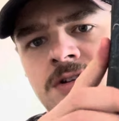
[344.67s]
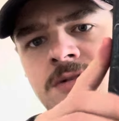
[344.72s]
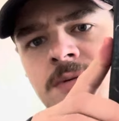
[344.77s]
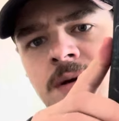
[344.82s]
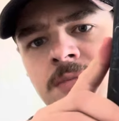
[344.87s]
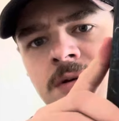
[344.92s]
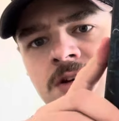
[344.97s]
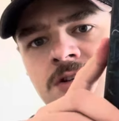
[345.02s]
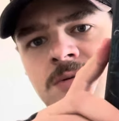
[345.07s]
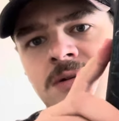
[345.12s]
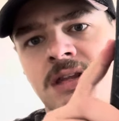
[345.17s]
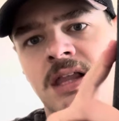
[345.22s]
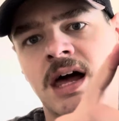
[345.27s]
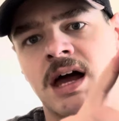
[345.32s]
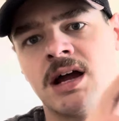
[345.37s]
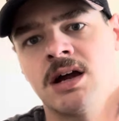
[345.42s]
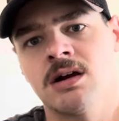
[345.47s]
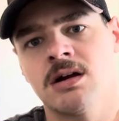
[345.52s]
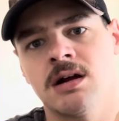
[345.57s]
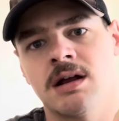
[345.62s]
by Benjamin
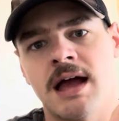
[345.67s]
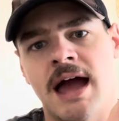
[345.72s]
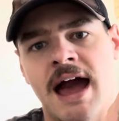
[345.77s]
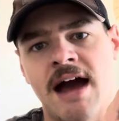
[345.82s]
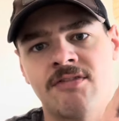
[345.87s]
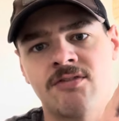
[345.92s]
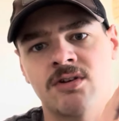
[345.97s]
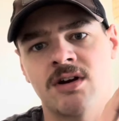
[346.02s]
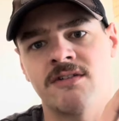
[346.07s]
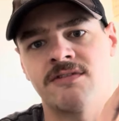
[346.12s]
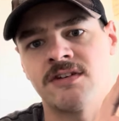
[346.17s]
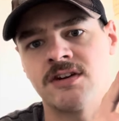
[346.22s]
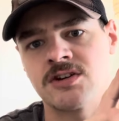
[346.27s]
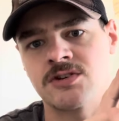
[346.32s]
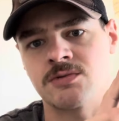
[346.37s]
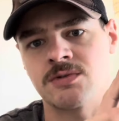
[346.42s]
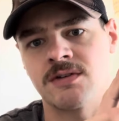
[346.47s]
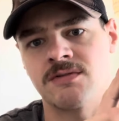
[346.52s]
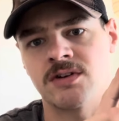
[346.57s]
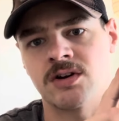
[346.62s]
Lyer. After I finish
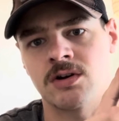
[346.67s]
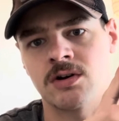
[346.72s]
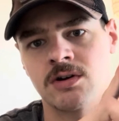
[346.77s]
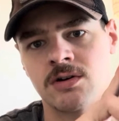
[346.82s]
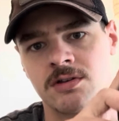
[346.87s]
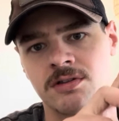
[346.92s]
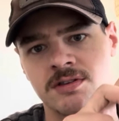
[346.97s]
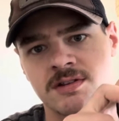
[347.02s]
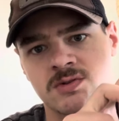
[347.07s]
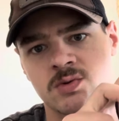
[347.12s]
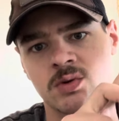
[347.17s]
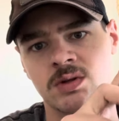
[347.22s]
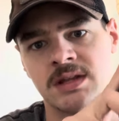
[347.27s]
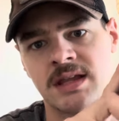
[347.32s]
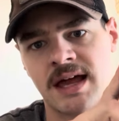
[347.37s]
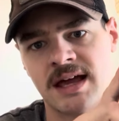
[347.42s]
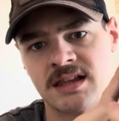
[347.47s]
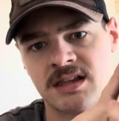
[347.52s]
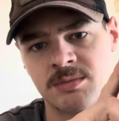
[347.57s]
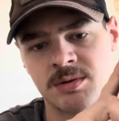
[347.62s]
Riven Earth, this will
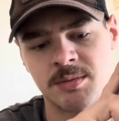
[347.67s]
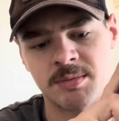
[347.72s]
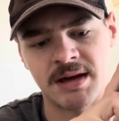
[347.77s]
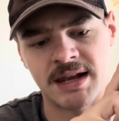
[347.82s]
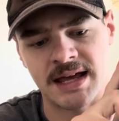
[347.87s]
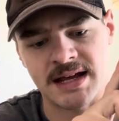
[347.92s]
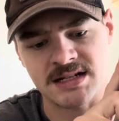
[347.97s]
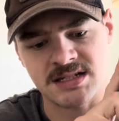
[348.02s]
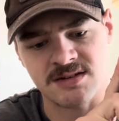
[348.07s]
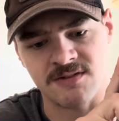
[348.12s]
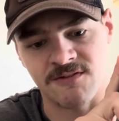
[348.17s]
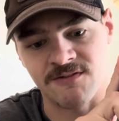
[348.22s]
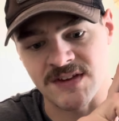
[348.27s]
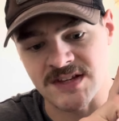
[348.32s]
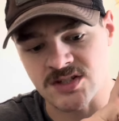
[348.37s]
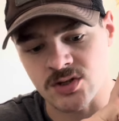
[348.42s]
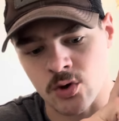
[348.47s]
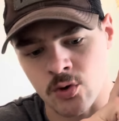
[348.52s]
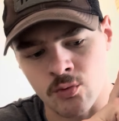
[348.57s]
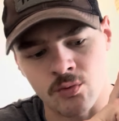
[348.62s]
likely be my next
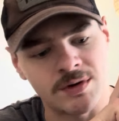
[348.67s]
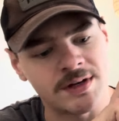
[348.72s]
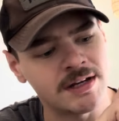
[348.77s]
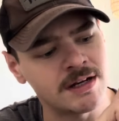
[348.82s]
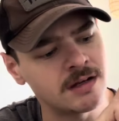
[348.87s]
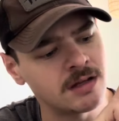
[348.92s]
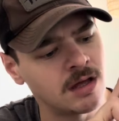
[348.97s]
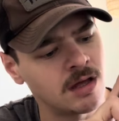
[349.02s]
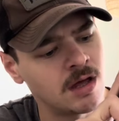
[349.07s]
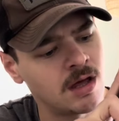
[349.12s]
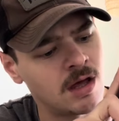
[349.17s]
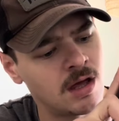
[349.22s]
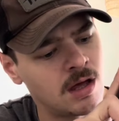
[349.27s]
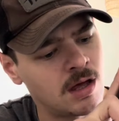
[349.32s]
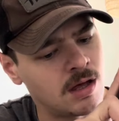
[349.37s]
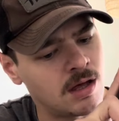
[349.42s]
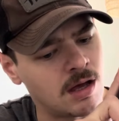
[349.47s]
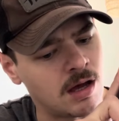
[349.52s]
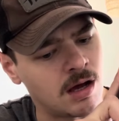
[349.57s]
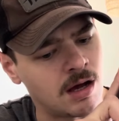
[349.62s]
physical read.
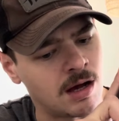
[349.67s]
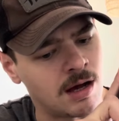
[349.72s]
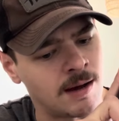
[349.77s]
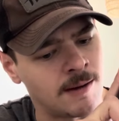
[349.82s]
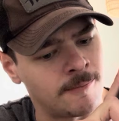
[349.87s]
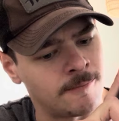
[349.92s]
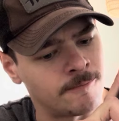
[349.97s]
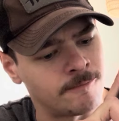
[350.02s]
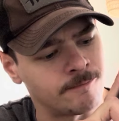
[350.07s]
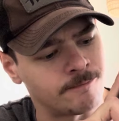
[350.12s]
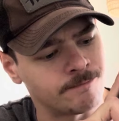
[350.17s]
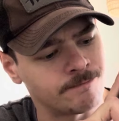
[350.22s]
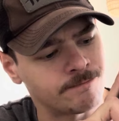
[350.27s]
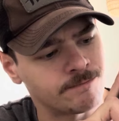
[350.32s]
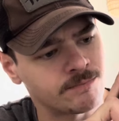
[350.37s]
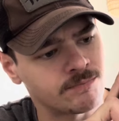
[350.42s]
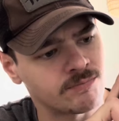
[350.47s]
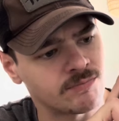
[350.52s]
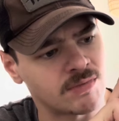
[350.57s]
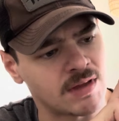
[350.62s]

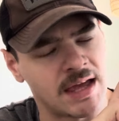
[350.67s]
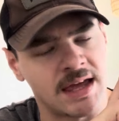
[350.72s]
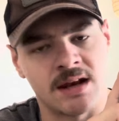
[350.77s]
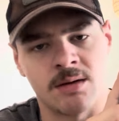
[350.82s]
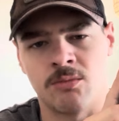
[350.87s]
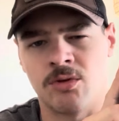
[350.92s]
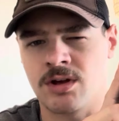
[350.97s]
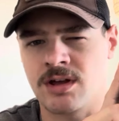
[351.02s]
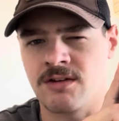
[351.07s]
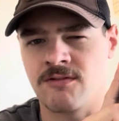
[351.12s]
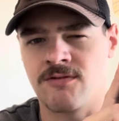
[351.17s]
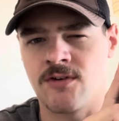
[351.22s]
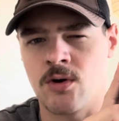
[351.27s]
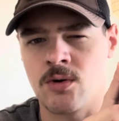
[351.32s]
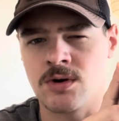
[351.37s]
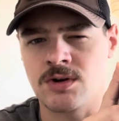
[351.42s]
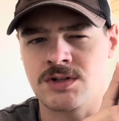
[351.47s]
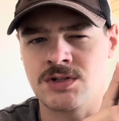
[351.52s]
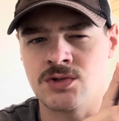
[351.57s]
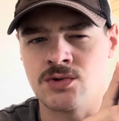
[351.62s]
And I'm looking
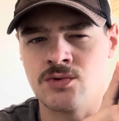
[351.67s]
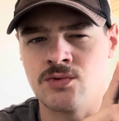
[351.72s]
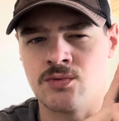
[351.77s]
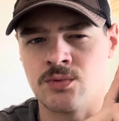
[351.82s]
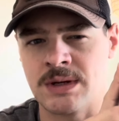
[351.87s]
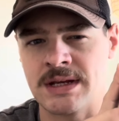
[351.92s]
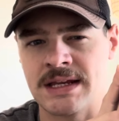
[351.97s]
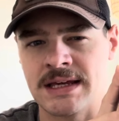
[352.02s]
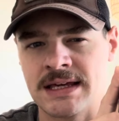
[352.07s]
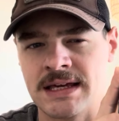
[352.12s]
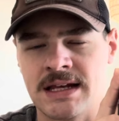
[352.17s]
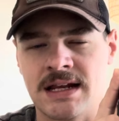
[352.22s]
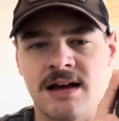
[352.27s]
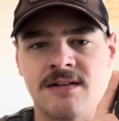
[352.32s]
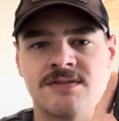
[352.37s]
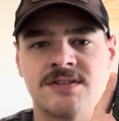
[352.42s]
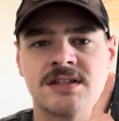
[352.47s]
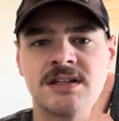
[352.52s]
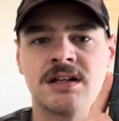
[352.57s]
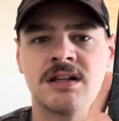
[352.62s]
forward to reading it.
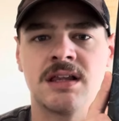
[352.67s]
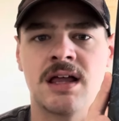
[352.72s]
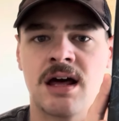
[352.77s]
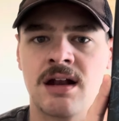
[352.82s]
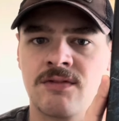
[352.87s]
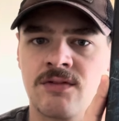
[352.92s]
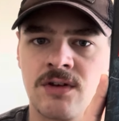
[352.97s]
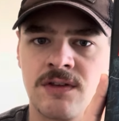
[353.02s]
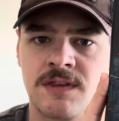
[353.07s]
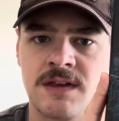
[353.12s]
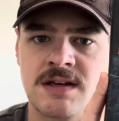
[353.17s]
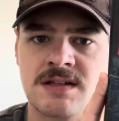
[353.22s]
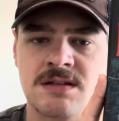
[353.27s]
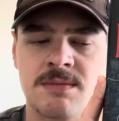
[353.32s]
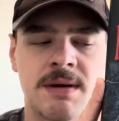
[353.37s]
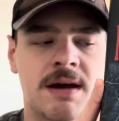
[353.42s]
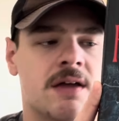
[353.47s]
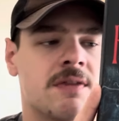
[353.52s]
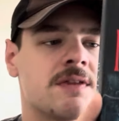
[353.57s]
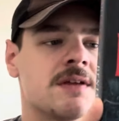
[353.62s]
I've seen a lot of good things
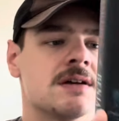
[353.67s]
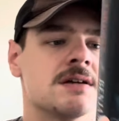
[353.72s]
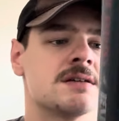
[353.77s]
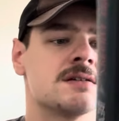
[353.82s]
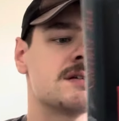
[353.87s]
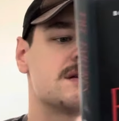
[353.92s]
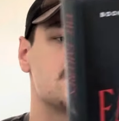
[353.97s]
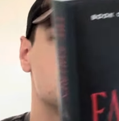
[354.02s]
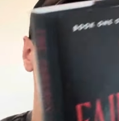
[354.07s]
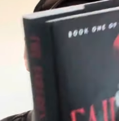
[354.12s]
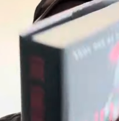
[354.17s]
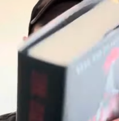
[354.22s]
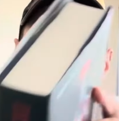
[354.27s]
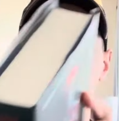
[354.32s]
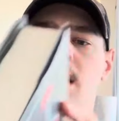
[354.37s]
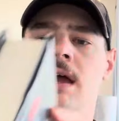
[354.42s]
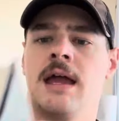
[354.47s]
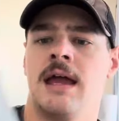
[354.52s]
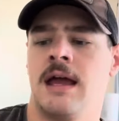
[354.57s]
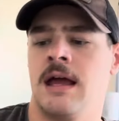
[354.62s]
about this.
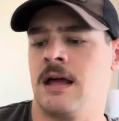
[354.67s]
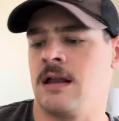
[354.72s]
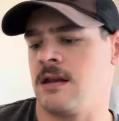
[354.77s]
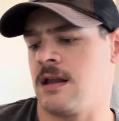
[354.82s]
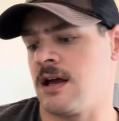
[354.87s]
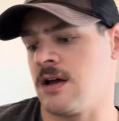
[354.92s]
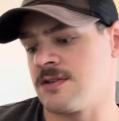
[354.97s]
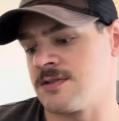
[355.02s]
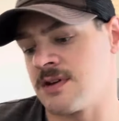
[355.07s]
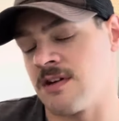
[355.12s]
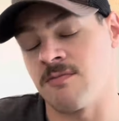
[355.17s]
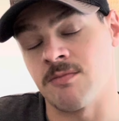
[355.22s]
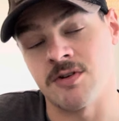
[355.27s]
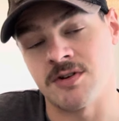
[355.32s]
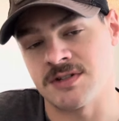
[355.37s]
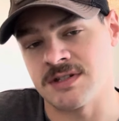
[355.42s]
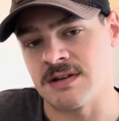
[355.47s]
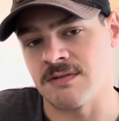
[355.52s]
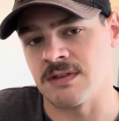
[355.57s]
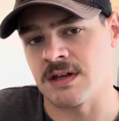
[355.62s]
And I also have
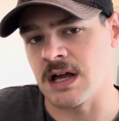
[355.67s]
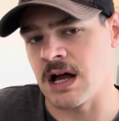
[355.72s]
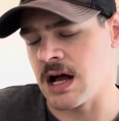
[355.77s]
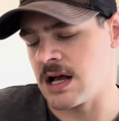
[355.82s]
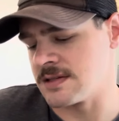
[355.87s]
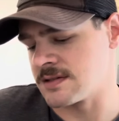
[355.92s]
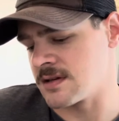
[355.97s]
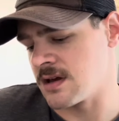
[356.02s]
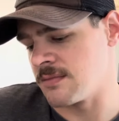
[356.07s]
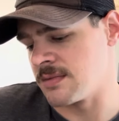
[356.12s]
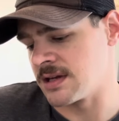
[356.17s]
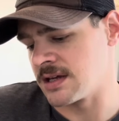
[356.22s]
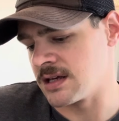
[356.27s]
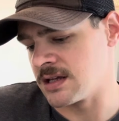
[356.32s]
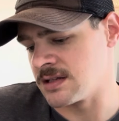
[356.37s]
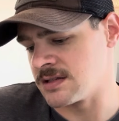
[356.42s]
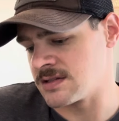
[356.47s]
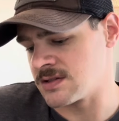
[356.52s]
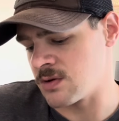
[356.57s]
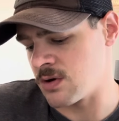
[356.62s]
Mercy of the Gods coming
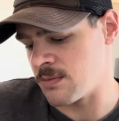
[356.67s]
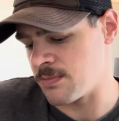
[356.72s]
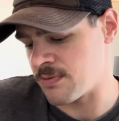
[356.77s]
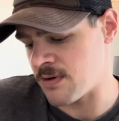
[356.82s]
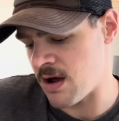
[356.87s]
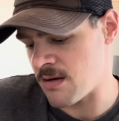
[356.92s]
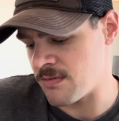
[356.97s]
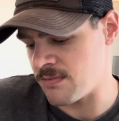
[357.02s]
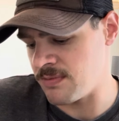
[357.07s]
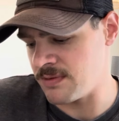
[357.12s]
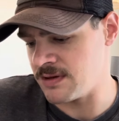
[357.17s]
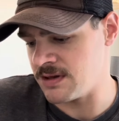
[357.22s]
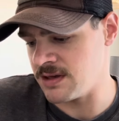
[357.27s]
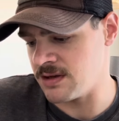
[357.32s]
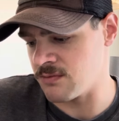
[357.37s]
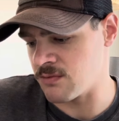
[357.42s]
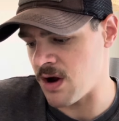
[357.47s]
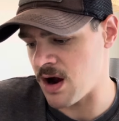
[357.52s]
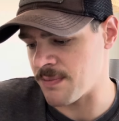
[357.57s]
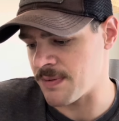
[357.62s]
in, so I'll probably
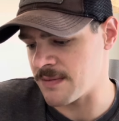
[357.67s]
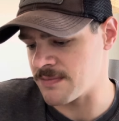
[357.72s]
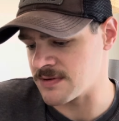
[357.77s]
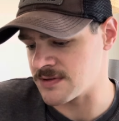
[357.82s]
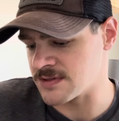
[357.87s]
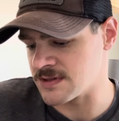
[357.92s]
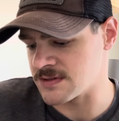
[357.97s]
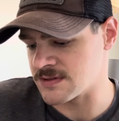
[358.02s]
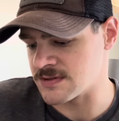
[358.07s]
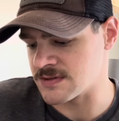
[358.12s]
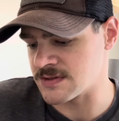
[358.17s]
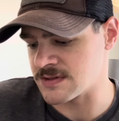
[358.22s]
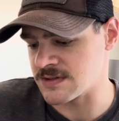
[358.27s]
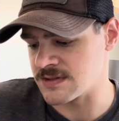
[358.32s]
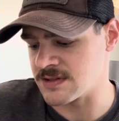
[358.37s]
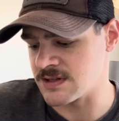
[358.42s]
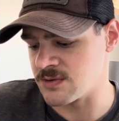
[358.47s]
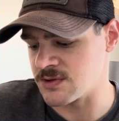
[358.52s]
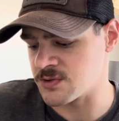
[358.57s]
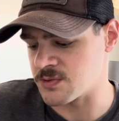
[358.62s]
rock, paper, scissors to
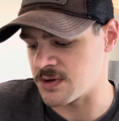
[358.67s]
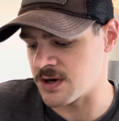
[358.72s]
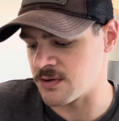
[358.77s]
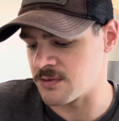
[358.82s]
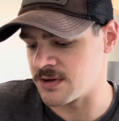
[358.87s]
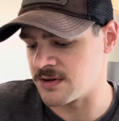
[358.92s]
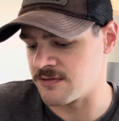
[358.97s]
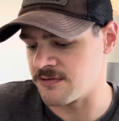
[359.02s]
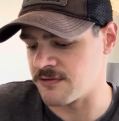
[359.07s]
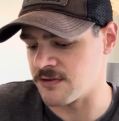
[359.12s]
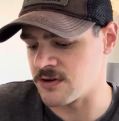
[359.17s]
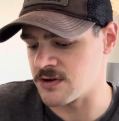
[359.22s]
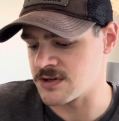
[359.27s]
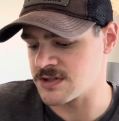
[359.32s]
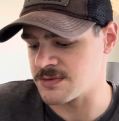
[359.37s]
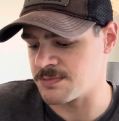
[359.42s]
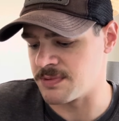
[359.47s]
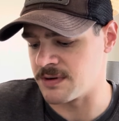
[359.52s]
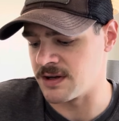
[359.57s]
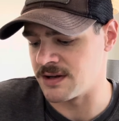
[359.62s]
see which one I read
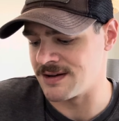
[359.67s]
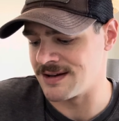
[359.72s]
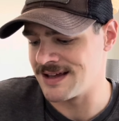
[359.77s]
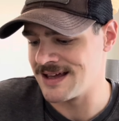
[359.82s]
first, but